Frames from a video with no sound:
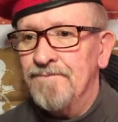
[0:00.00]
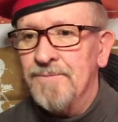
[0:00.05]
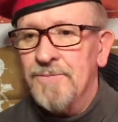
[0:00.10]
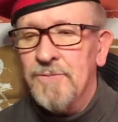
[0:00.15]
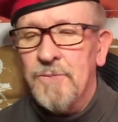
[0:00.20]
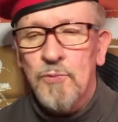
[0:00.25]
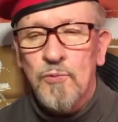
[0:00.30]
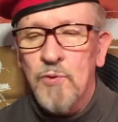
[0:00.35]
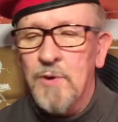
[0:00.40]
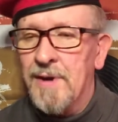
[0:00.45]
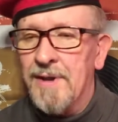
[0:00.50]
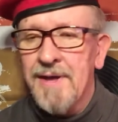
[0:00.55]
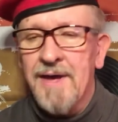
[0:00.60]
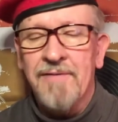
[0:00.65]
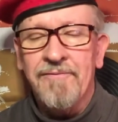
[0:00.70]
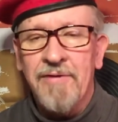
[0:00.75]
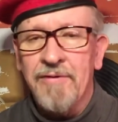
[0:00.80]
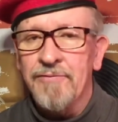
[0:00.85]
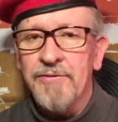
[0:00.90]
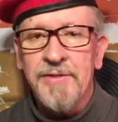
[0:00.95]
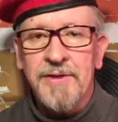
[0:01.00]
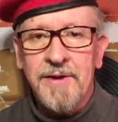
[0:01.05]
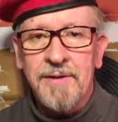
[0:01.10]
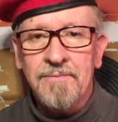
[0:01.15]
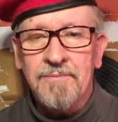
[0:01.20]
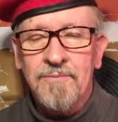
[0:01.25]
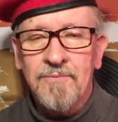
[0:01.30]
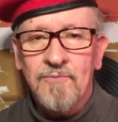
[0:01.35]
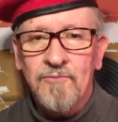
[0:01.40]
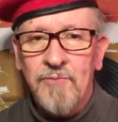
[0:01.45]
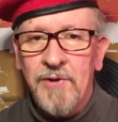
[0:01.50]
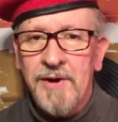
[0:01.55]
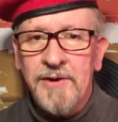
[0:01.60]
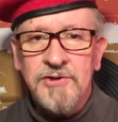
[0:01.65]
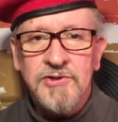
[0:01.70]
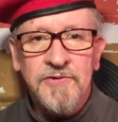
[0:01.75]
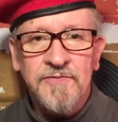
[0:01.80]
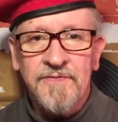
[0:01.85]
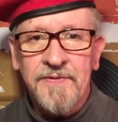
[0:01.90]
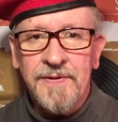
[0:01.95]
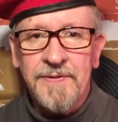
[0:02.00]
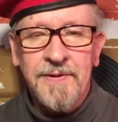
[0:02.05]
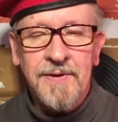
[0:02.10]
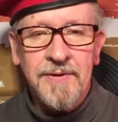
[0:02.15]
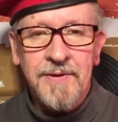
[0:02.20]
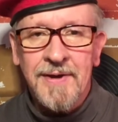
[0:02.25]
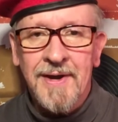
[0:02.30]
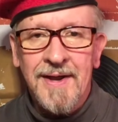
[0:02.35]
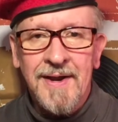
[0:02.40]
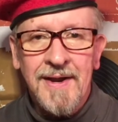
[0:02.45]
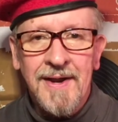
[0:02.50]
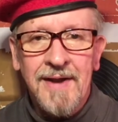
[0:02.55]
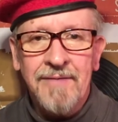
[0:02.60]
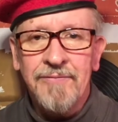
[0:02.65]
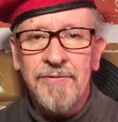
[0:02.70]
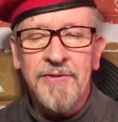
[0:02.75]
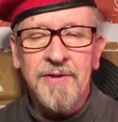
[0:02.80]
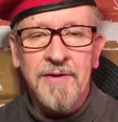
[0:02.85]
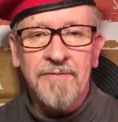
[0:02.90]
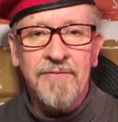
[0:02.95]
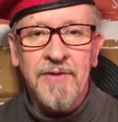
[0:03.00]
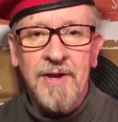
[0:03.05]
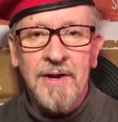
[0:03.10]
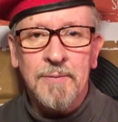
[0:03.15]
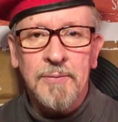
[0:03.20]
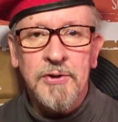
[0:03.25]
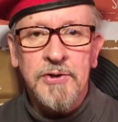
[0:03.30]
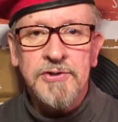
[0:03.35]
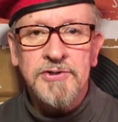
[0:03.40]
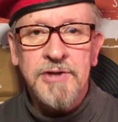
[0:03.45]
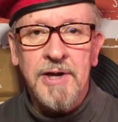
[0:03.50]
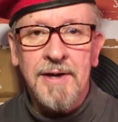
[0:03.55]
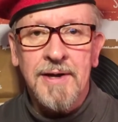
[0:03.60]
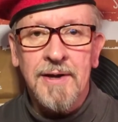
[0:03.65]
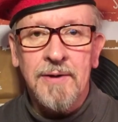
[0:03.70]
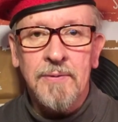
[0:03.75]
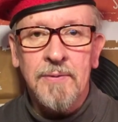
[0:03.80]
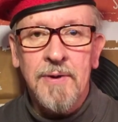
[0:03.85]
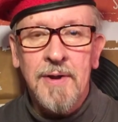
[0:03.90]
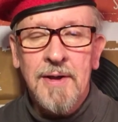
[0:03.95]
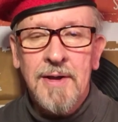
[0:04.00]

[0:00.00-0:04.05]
You really have everything right at your feet there. You got everything available to check out.